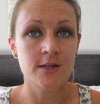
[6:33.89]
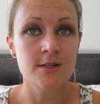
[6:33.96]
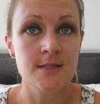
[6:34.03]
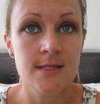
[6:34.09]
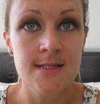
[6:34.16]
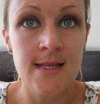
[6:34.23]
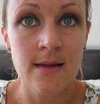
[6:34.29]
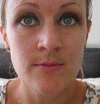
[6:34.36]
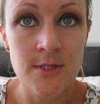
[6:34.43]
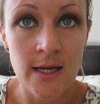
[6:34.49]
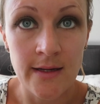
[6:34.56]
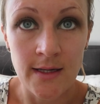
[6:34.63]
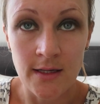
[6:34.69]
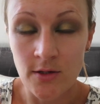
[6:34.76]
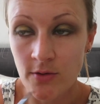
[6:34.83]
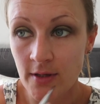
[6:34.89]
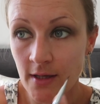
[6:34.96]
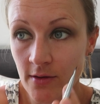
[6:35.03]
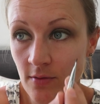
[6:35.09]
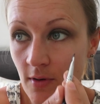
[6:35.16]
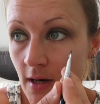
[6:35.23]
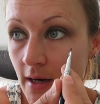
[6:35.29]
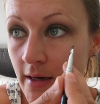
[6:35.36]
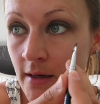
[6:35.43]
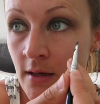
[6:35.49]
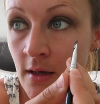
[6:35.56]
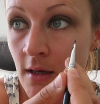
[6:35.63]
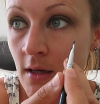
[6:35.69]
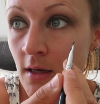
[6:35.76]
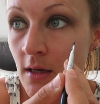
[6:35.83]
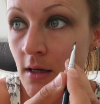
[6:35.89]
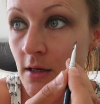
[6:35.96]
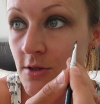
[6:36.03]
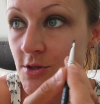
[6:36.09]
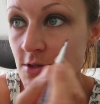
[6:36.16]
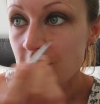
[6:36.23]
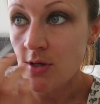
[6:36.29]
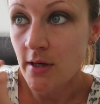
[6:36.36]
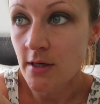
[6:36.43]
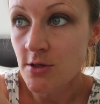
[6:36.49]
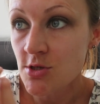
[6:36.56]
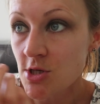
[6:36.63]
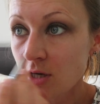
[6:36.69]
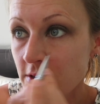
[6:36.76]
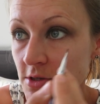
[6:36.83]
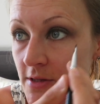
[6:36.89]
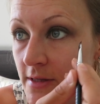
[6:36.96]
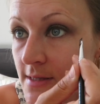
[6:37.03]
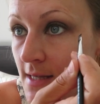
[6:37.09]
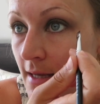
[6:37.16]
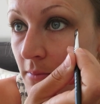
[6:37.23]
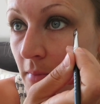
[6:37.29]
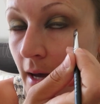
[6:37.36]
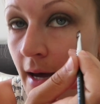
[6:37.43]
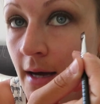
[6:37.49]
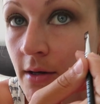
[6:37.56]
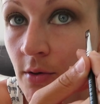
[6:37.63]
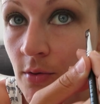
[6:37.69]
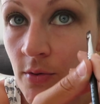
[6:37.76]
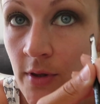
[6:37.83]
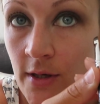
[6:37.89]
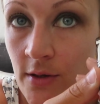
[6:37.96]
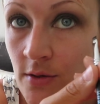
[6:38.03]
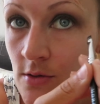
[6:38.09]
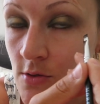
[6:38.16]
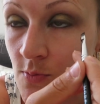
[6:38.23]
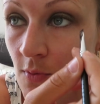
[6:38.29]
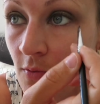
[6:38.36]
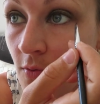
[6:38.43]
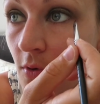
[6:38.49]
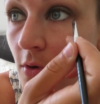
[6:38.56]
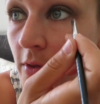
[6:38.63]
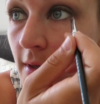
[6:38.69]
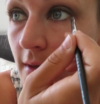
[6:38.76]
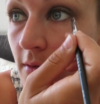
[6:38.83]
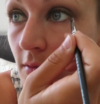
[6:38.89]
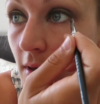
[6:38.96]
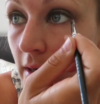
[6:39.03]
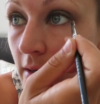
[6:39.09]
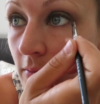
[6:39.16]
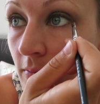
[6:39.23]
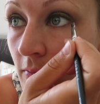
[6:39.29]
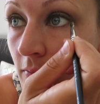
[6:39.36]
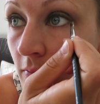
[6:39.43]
to use the same technique on the other eye and just kind of judge the same angle that you used before in the other eye.